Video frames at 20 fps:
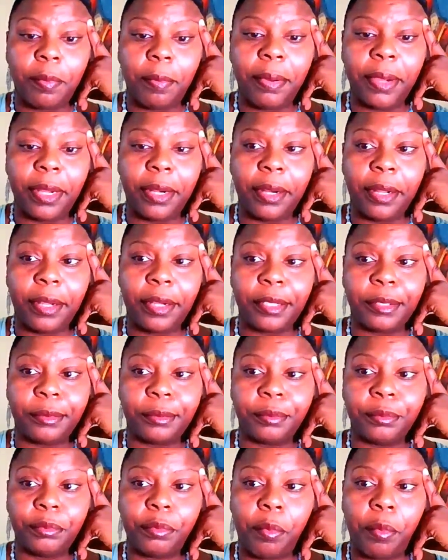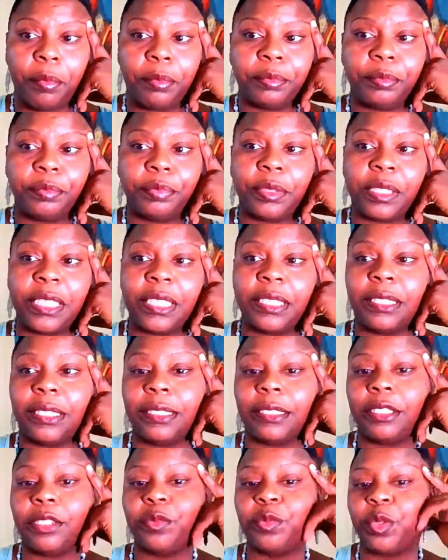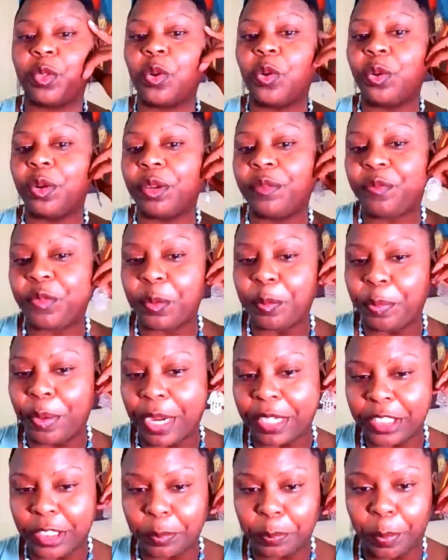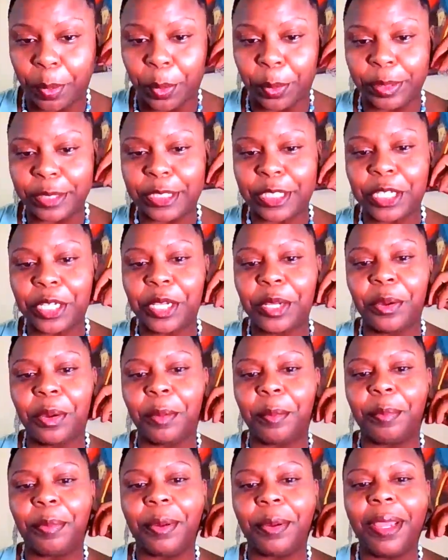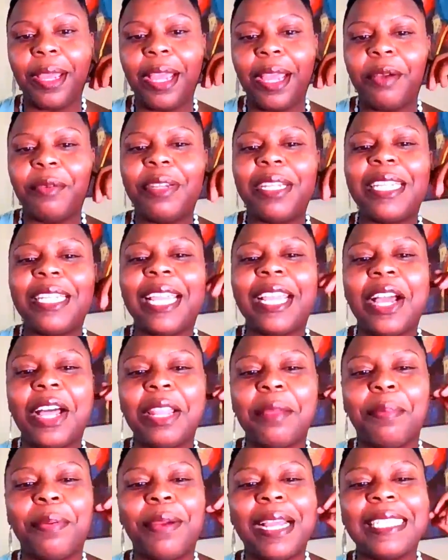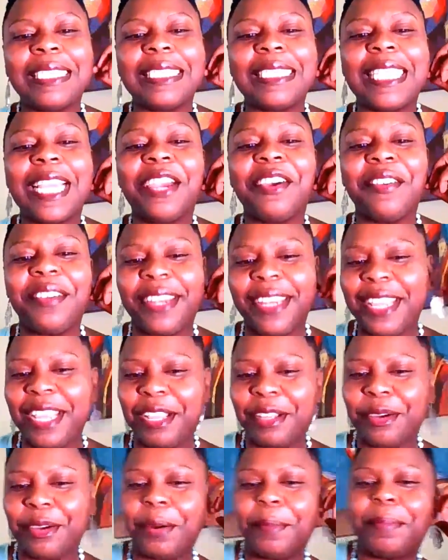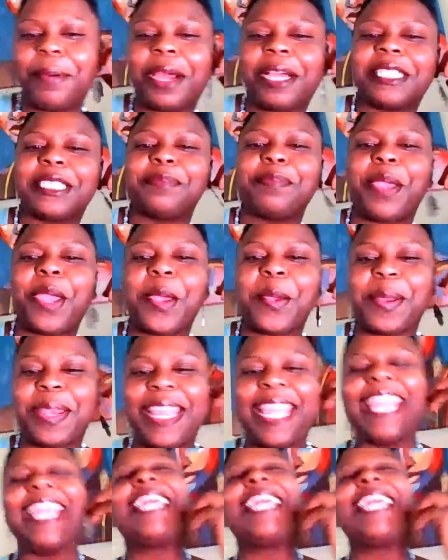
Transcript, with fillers: But um, this is the recording for prosperity or what do they call it? prosperity or prosperity?